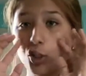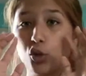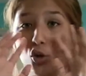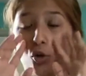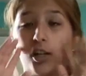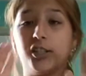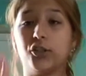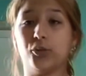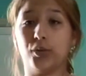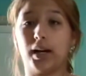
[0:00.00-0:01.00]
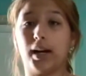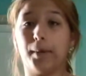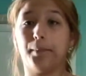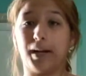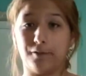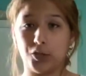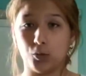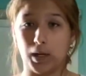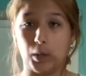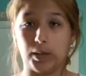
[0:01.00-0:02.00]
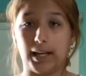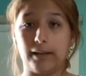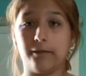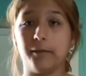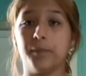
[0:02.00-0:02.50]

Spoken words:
according to My Fish and Wildlife,